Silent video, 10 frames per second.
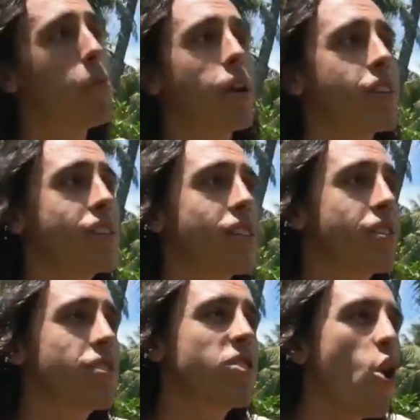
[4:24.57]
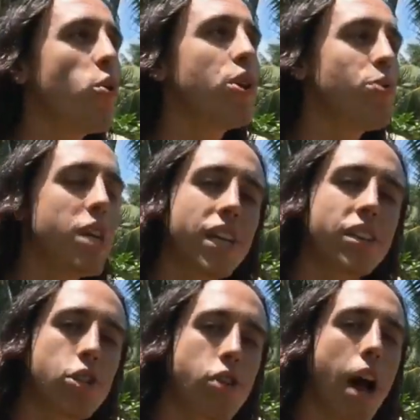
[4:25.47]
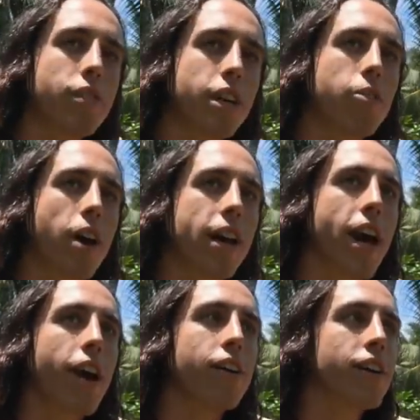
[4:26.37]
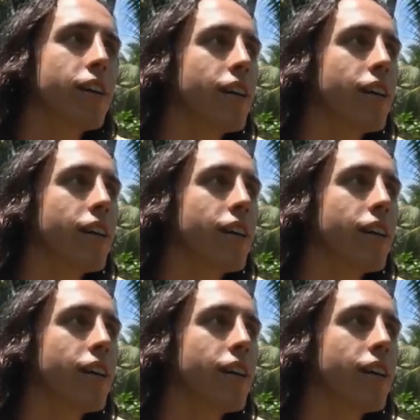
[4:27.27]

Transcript: But it's so unique to travel here right now.